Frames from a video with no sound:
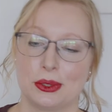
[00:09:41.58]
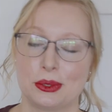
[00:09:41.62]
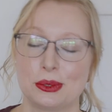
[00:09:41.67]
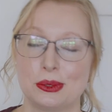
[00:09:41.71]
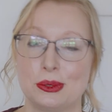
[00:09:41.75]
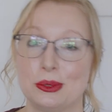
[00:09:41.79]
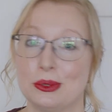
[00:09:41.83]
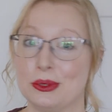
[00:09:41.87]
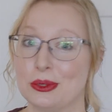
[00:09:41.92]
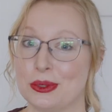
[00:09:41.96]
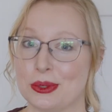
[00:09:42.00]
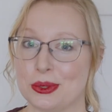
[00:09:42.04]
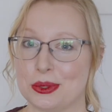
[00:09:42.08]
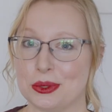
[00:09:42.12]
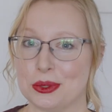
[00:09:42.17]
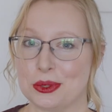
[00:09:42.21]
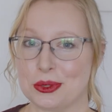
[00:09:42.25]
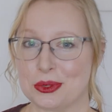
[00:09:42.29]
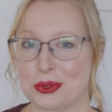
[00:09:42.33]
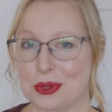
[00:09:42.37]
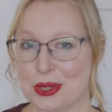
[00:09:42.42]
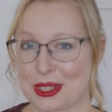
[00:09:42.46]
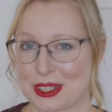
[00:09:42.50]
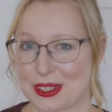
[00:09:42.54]

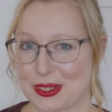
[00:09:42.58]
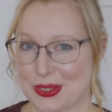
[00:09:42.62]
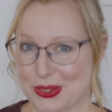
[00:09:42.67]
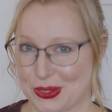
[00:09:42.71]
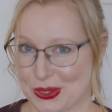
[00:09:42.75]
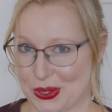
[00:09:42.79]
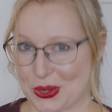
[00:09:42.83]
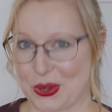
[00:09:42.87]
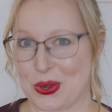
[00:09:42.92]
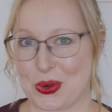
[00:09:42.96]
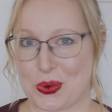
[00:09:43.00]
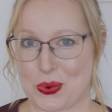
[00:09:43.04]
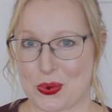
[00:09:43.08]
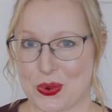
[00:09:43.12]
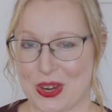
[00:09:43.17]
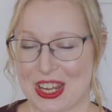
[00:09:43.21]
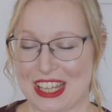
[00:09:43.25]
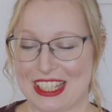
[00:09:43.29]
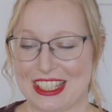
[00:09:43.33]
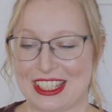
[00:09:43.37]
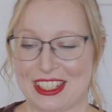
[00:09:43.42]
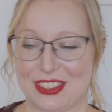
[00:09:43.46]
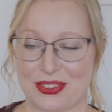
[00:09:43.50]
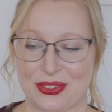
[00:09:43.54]
Ooh, was so
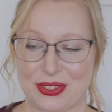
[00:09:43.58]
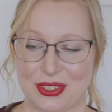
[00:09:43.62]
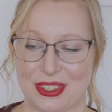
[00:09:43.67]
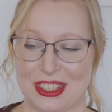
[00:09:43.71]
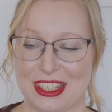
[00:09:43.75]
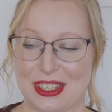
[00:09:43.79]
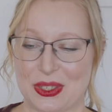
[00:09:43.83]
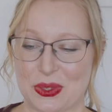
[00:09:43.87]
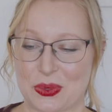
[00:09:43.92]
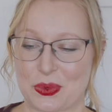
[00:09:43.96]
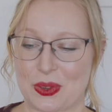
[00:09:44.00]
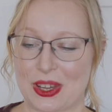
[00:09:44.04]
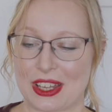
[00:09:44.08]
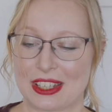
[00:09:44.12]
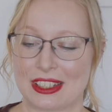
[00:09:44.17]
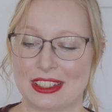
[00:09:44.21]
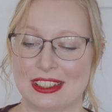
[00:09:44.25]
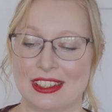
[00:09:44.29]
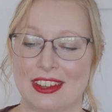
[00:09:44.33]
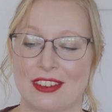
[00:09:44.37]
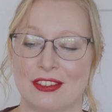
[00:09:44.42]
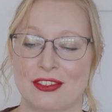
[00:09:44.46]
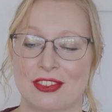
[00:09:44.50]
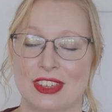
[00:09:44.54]
waiting for this
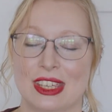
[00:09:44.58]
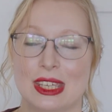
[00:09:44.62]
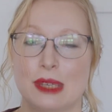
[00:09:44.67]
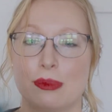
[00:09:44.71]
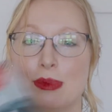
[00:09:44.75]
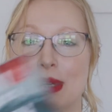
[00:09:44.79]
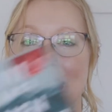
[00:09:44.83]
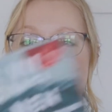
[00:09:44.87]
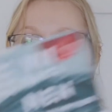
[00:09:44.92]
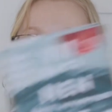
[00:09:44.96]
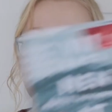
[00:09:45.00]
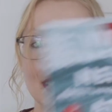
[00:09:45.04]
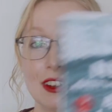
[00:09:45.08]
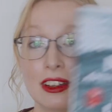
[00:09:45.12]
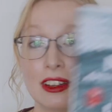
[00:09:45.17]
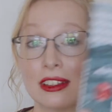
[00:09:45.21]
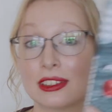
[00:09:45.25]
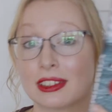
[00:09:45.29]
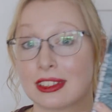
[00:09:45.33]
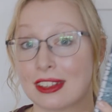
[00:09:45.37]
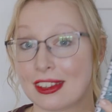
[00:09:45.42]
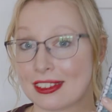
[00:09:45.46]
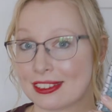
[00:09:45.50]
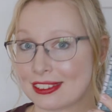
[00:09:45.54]
one. Viimeinen,
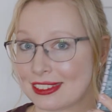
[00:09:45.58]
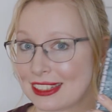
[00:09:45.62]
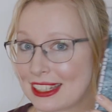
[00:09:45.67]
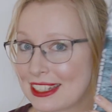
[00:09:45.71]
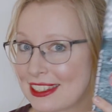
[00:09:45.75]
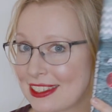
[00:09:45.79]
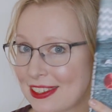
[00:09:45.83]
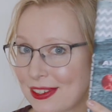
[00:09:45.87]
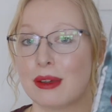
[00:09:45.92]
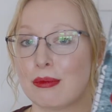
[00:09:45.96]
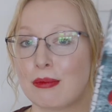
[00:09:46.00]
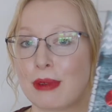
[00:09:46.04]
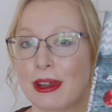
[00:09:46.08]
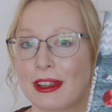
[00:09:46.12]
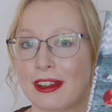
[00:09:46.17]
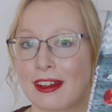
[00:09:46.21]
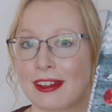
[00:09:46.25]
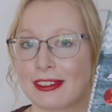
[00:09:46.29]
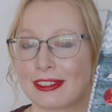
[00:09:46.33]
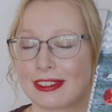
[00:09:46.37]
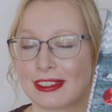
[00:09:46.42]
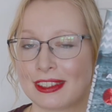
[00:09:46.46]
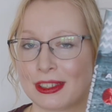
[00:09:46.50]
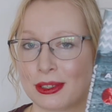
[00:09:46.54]
Atlantis by
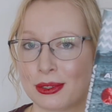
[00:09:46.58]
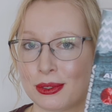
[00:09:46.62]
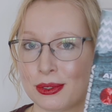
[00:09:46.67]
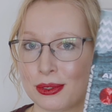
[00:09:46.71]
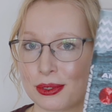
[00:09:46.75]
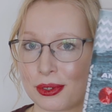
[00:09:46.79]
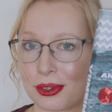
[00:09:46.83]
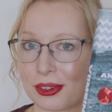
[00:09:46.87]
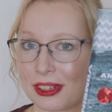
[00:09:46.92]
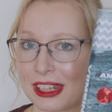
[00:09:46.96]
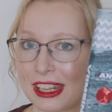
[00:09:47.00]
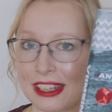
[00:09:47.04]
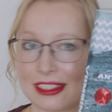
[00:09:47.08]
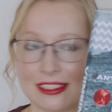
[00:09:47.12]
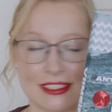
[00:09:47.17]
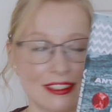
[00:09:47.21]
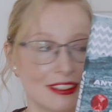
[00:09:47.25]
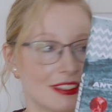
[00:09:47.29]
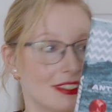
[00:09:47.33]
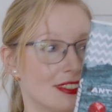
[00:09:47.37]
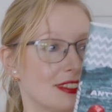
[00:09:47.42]
Antti Hyyrynen.